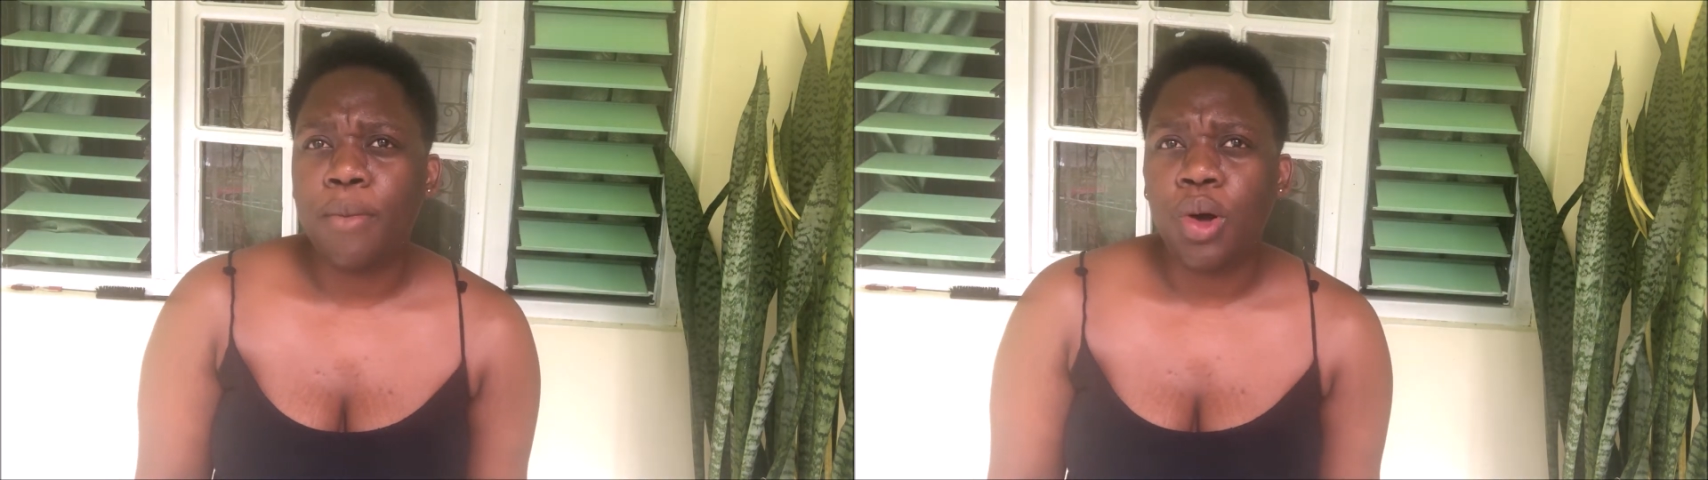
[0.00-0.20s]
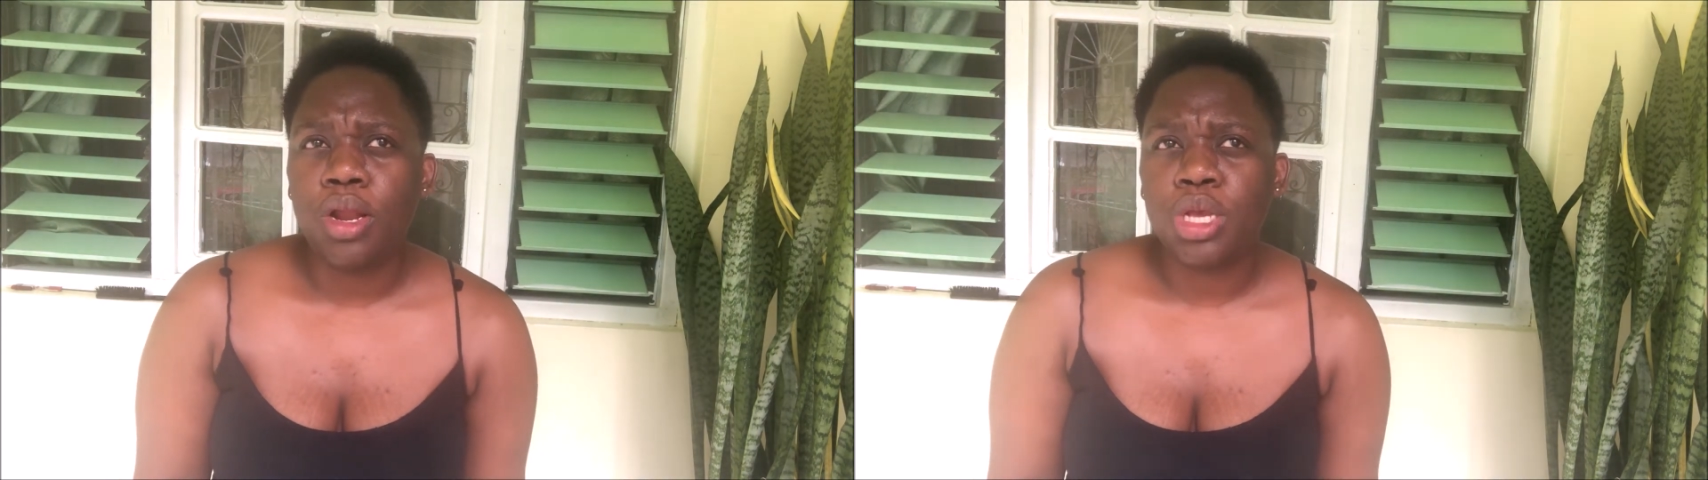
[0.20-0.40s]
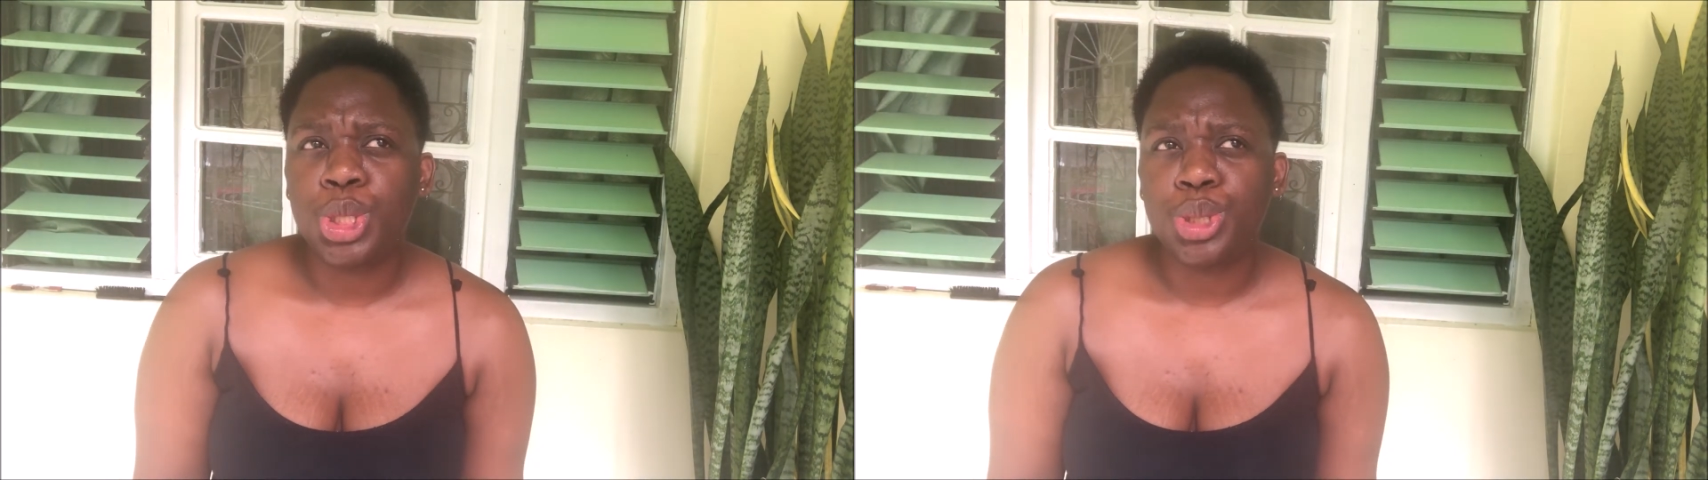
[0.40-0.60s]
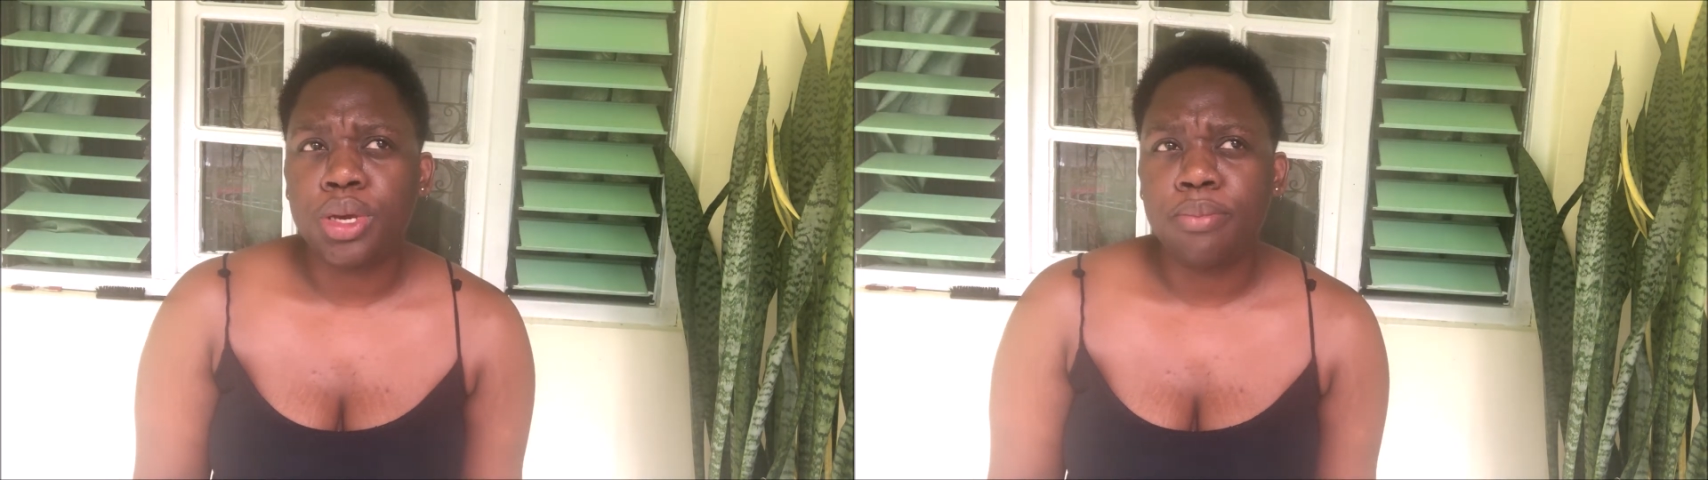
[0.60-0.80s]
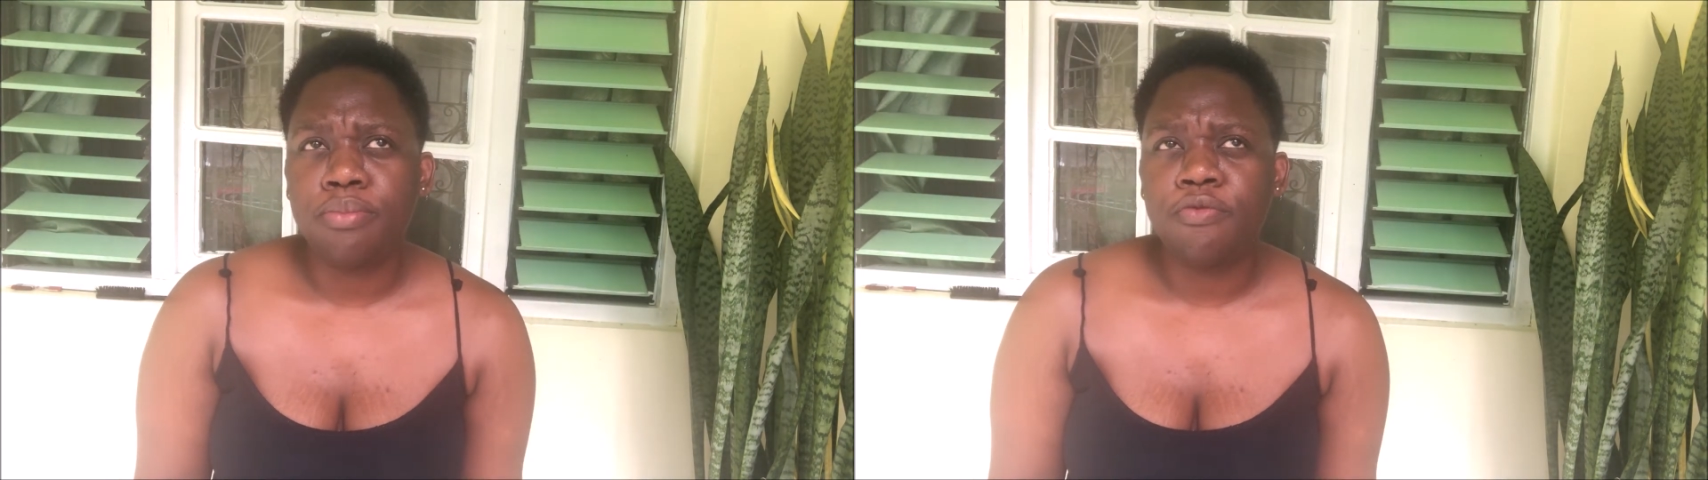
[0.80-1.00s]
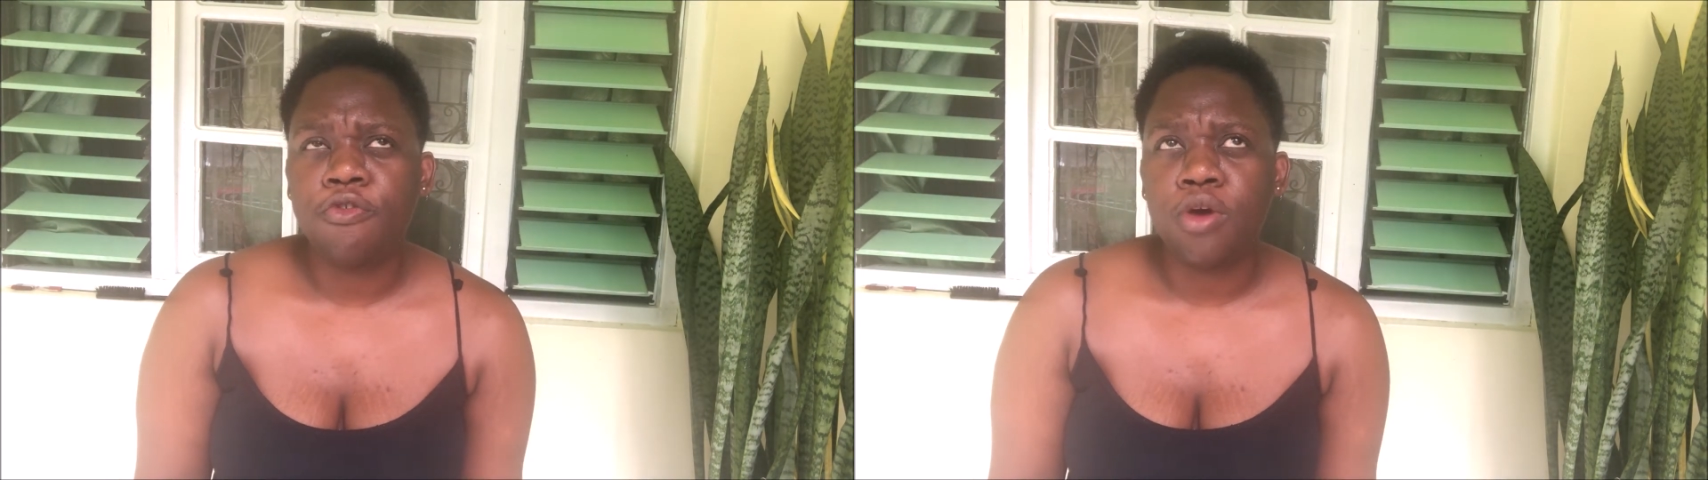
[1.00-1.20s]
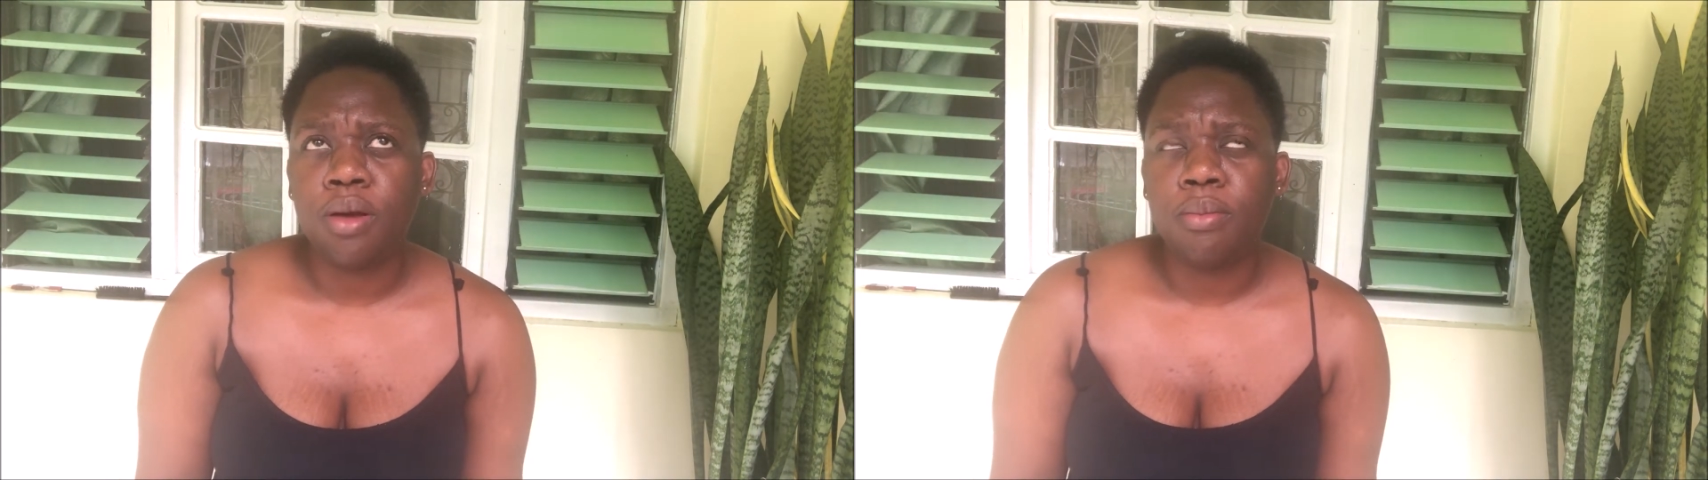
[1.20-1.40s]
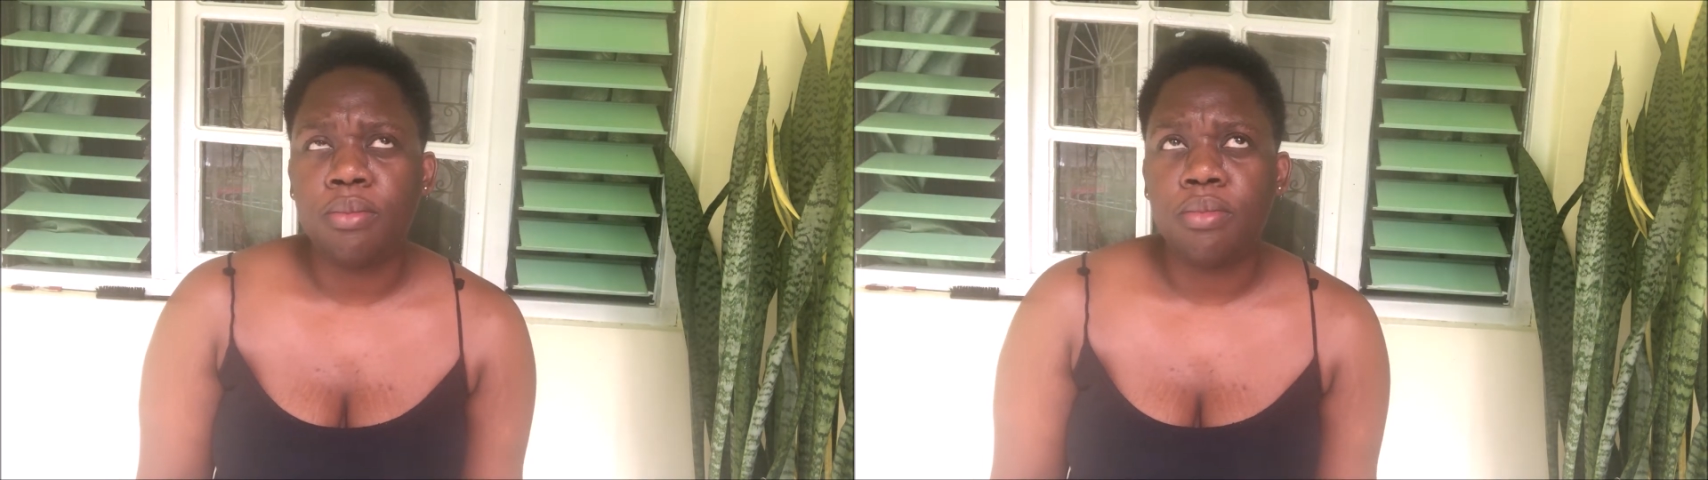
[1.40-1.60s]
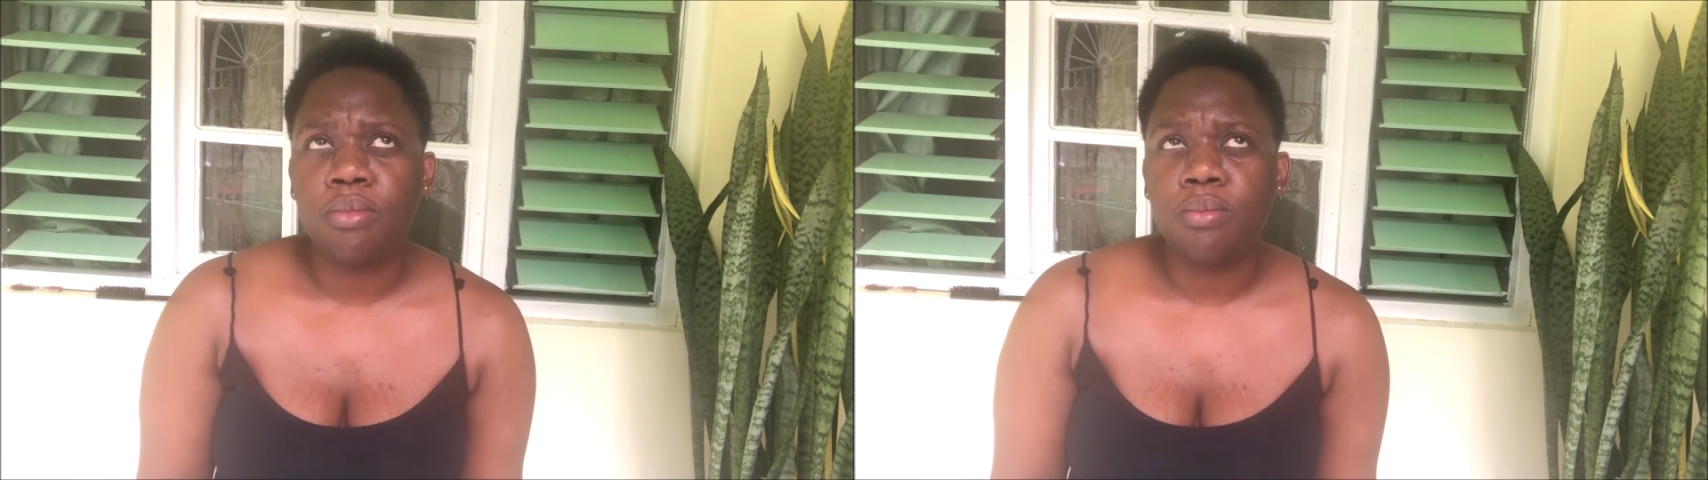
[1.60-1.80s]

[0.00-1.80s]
order shrimp from